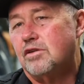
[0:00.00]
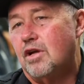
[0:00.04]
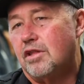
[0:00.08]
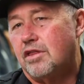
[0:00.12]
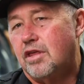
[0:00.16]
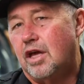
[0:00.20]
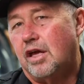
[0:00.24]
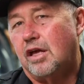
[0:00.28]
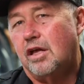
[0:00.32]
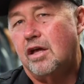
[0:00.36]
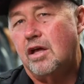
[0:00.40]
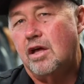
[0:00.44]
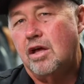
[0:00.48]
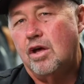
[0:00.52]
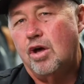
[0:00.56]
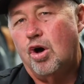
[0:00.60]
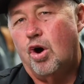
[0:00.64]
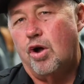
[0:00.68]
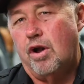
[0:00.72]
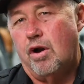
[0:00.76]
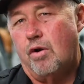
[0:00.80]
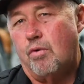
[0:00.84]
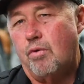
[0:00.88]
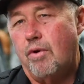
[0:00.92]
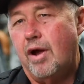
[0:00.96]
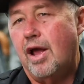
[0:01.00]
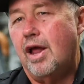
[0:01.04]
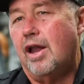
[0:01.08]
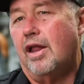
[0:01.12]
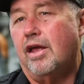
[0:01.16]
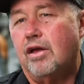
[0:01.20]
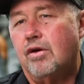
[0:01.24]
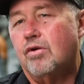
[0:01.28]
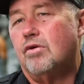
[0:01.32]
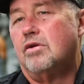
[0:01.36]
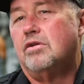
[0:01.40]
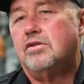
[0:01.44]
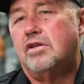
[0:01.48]
I think on a really
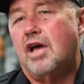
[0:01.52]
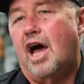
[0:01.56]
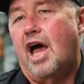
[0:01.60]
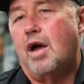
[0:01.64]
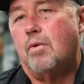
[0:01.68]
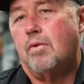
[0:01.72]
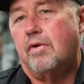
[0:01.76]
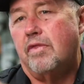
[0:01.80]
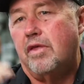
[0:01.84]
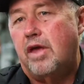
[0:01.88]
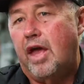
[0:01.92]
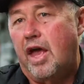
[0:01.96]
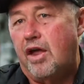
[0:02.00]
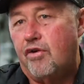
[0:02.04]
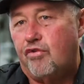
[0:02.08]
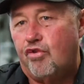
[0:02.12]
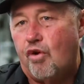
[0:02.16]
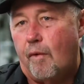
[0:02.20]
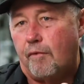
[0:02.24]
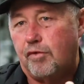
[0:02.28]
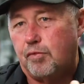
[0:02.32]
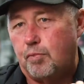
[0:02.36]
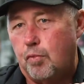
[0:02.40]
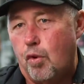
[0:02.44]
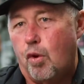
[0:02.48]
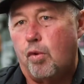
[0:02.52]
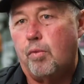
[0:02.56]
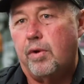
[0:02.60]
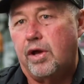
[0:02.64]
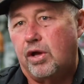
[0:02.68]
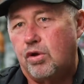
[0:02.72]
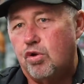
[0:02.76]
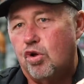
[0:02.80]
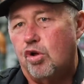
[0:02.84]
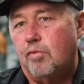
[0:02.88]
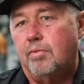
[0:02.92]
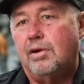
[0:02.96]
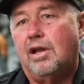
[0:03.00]
good day when the air drops what we
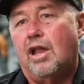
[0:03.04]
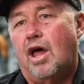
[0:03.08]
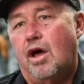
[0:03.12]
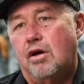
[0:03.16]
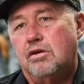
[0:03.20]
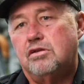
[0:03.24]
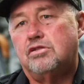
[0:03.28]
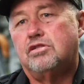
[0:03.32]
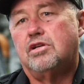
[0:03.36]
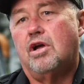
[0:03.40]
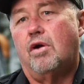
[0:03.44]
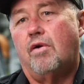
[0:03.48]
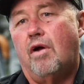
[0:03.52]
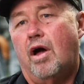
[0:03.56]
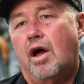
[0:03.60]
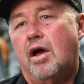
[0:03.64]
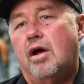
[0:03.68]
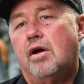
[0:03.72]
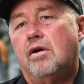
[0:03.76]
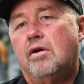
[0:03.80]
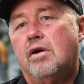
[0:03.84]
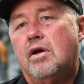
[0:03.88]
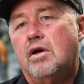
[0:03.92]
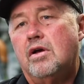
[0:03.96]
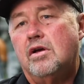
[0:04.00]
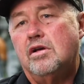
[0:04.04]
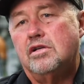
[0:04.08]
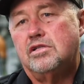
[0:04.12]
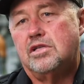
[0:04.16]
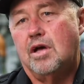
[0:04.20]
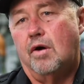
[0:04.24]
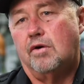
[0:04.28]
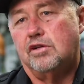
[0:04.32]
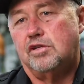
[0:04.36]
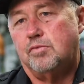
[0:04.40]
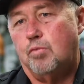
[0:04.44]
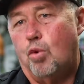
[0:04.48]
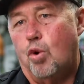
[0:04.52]
call below zero,
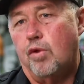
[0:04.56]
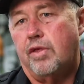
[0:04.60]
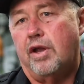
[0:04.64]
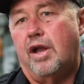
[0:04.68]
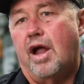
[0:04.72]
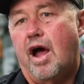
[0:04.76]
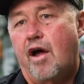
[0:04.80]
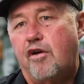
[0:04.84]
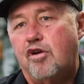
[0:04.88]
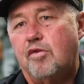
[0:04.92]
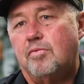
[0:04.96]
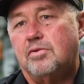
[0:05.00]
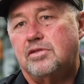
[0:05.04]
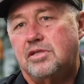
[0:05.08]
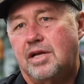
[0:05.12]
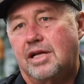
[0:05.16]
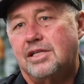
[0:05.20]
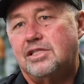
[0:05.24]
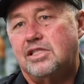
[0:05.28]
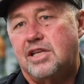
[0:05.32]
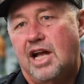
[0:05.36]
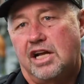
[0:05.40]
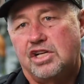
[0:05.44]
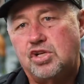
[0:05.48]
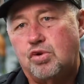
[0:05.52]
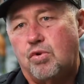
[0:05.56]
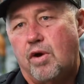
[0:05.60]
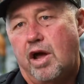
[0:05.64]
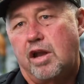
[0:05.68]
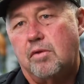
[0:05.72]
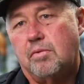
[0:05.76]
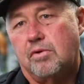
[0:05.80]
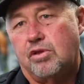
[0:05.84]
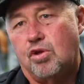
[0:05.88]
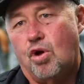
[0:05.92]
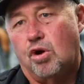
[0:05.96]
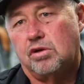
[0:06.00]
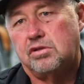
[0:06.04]
so it's more than 100% saturated
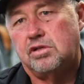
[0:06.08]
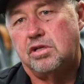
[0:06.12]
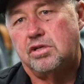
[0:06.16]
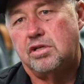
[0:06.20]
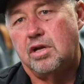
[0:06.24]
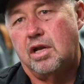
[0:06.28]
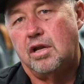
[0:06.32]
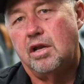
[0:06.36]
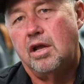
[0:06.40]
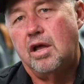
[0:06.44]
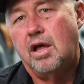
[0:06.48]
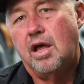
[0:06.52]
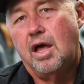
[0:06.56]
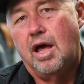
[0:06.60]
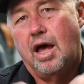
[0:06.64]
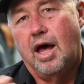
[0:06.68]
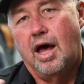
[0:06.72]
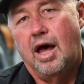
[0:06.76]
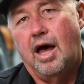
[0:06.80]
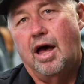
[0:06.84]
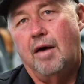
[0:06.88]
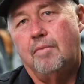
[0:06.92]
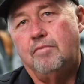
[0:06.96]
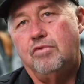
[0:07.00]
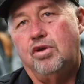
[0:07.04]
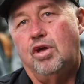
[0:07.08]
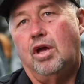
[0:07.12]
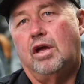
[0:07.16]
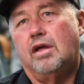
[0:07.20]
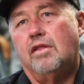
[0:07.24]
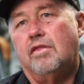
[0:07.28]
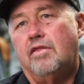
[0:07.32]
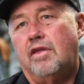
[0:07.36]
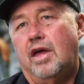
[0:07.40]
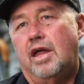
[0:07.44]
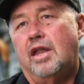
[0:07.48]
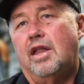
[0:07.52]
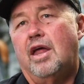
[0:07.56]
with oxygen, um, you
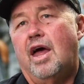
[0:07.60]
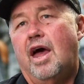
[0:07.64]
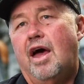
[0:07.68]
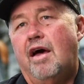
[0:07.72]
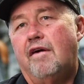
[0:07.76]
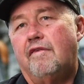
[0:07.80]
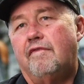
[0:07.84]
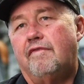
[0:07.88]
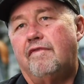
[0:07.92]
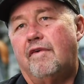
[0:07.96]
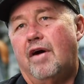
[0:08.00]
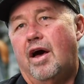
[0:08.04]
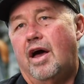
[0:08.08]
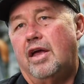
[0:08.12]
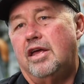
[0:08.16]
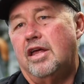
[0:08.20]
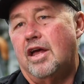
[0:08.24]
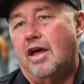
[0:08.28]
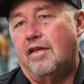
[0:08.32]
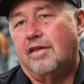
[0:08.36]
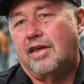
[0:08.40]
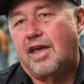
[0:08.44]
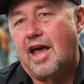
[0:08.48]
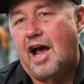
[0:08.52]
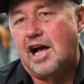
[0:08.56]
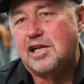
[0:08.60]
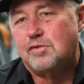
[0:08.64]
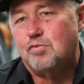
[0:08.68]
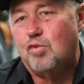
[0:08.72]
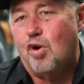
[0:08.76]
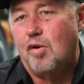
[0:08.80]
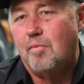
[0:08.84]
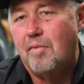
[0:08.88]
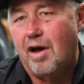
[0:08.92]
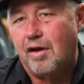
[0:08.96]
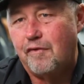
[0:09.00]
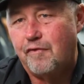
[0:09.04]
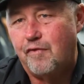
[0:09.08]
can then have, uh, you know, the cars
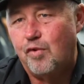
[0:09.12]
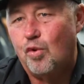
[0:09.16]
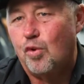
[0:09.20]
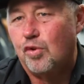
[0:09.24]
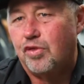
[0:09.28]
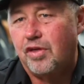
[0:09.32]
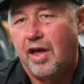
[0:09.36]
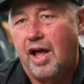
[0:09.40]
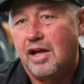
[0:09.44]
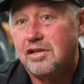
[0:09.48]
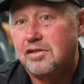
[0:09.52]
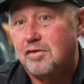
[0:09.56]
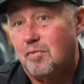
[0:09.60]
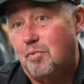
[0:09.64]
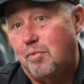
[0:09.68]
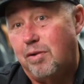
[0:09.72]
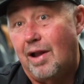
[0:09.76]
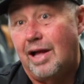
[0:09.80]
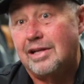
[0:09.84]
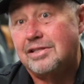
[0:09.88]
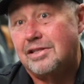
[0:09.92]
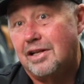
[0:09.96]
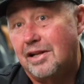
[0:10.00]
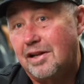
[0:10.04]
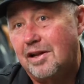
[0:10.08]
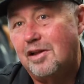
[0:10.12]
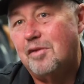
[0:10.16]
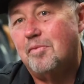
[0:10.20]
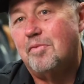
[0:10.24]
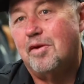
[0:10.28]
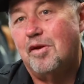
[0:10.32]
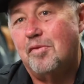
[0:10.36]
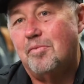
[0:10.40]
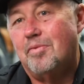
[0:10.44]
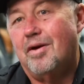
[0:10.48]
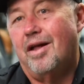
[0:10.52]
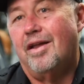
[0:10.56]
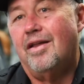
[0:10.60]
might make 4,000 plus a little
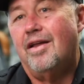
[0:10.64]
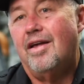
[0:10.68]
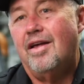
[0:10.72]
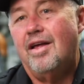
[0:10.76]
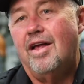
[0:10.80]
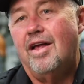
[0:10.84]
bit, but